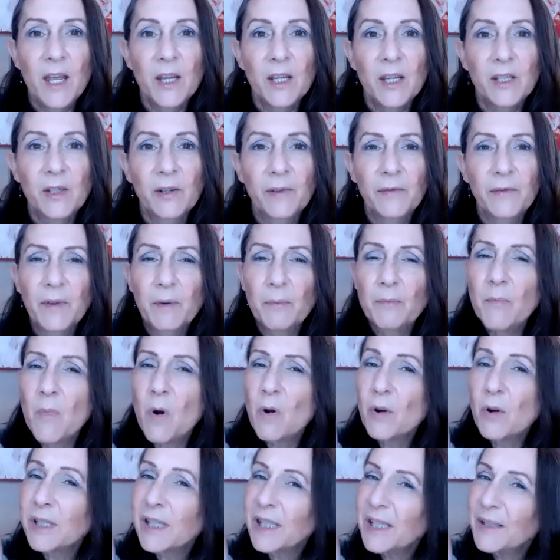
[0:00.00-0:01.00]
So for
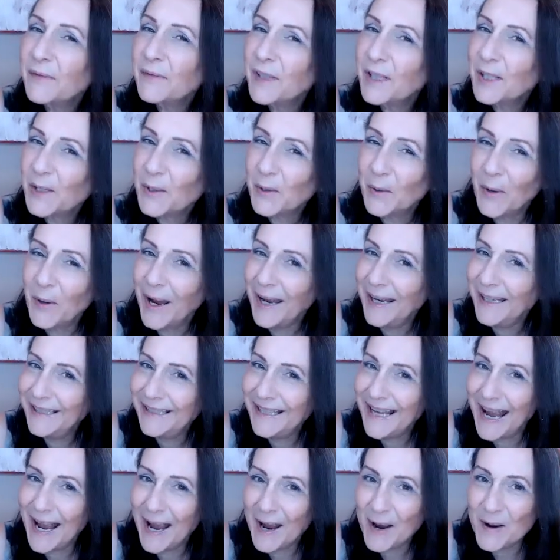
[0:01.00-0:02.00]
most of us right
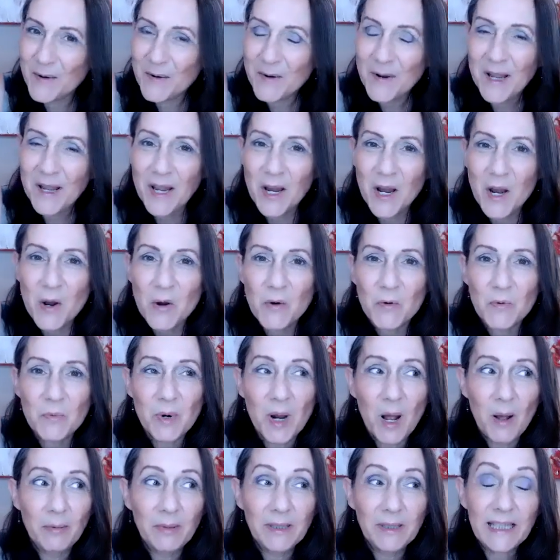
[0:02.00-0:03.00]
now,
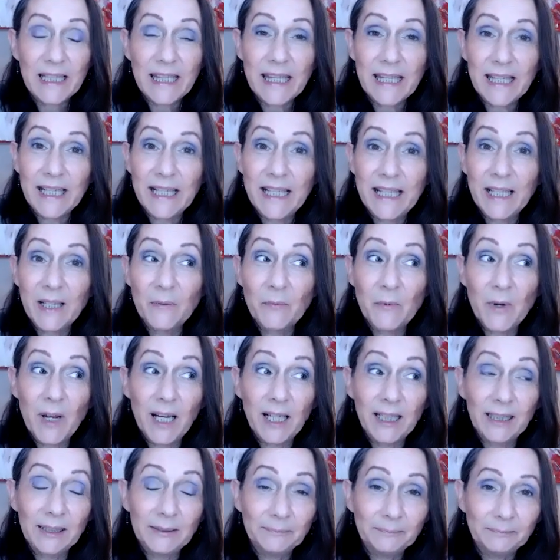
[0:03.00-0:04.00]
probably thinking,
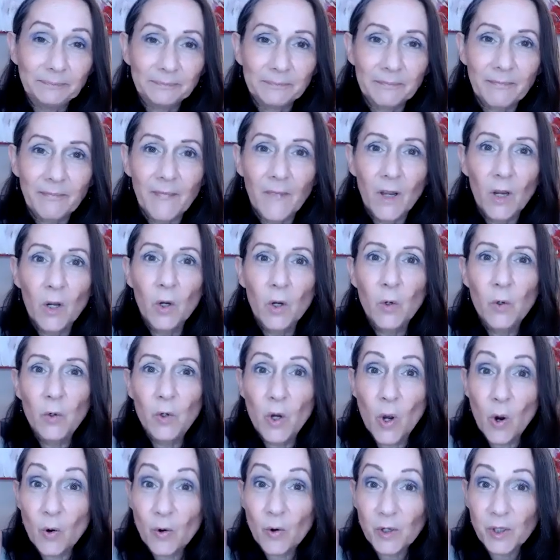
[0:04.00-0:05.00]
well, who
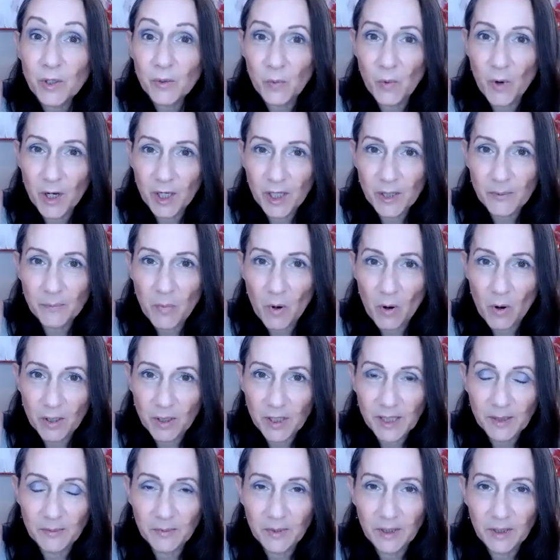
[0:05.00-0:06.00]
knows what's
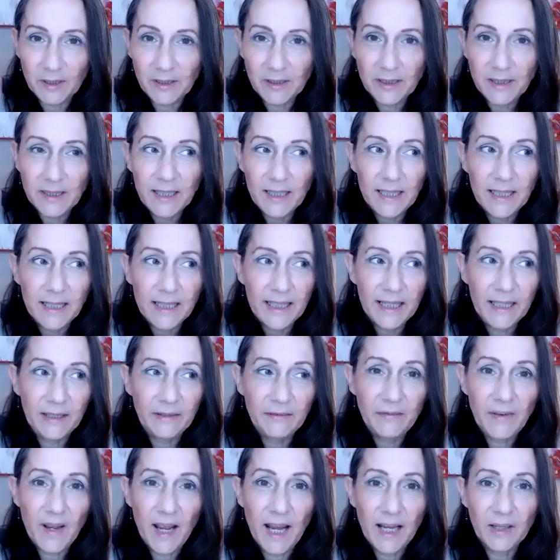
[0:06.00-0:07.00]
possible?
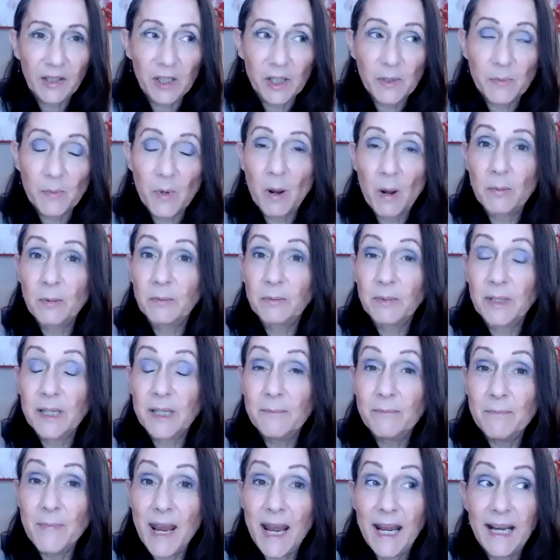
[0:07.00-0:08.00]
In fact, there's
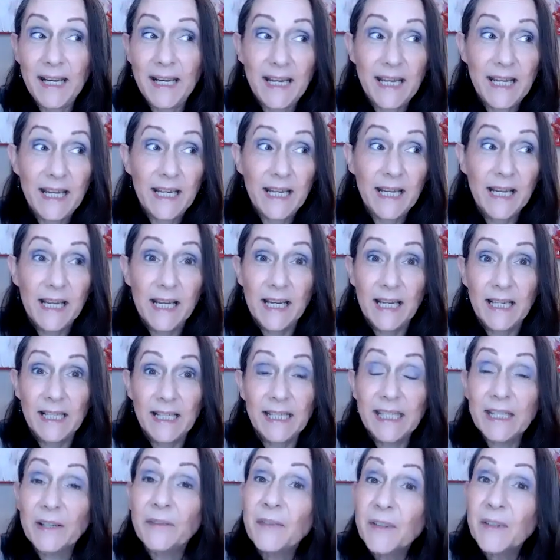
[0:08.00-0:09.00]
probably many
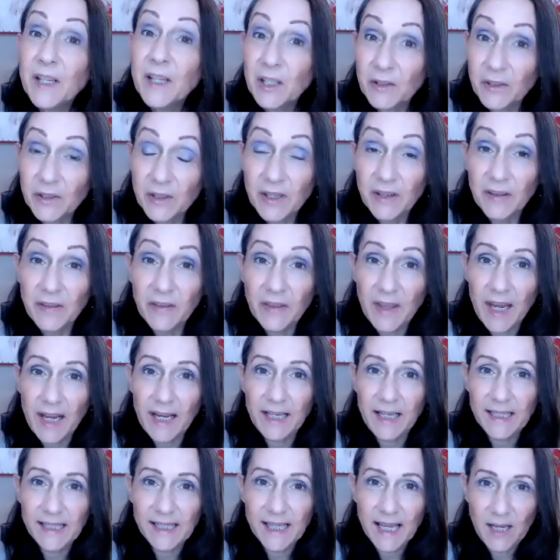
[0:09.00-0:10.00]
difficult
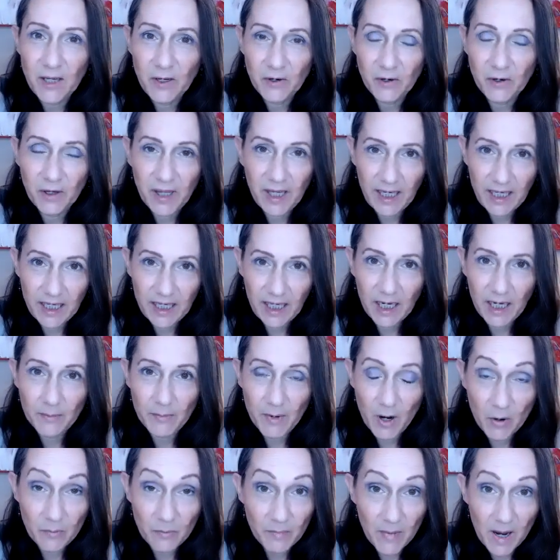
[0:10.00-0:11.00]
things that you're thinking
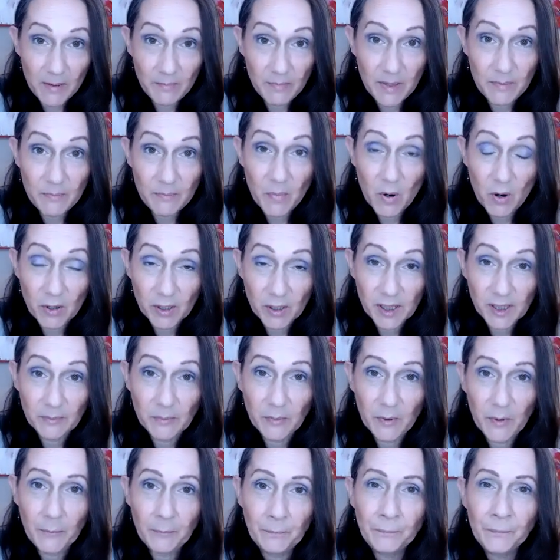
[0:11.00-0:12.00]
about might be
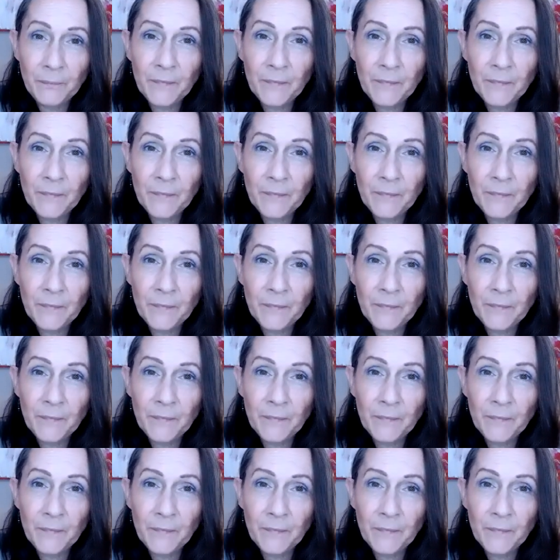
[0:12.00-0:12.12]
possible.